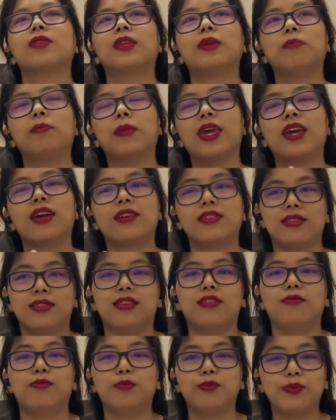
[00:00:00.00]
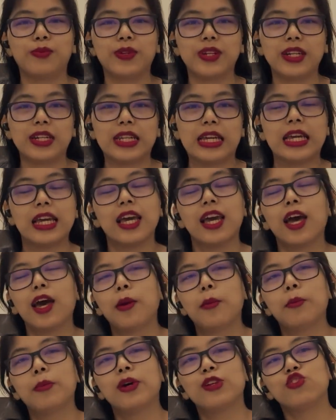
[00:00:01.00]
make herself pretty,
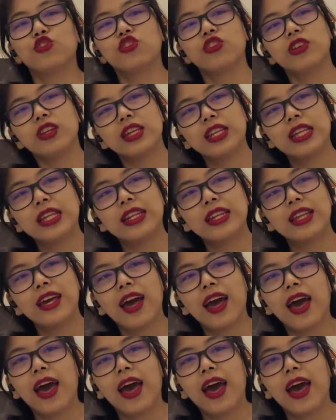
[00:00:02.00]
but she didn't.